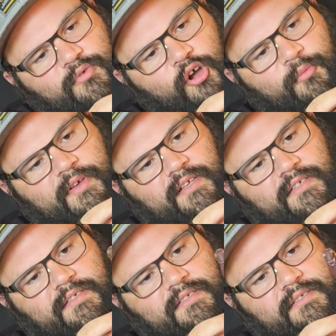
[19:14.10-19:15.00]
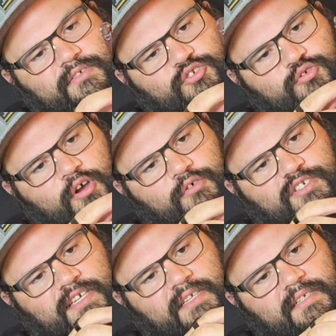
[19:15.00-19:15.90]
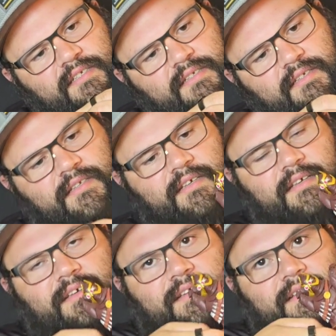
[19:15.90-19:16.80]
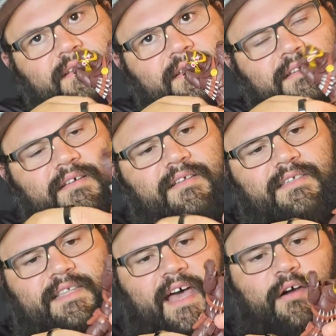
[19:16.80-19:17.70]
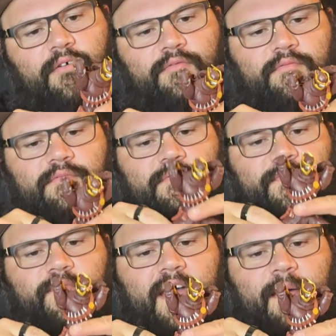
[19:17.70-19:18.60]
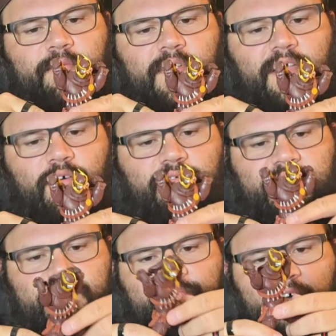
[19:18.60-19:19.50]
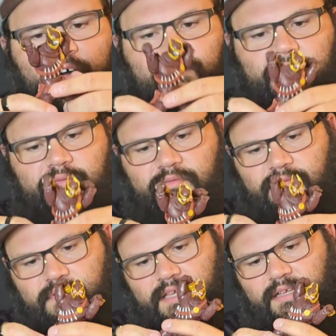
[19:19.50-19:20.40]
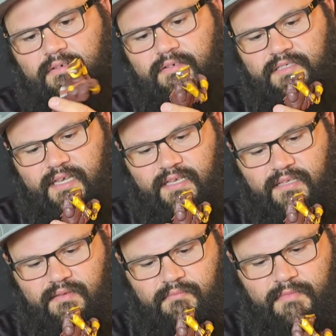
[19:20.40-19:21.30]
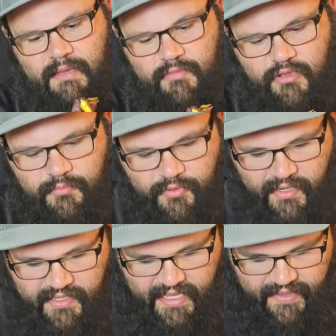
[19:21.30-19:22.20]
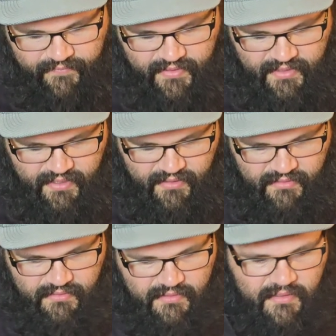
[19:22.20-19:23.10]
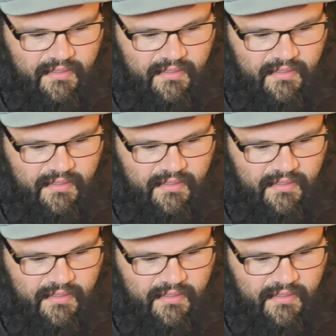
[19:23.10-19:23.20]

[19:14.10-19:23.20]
Roman Trojan style flap where he holds his belt, and it looks like maybe you can put a knife in there.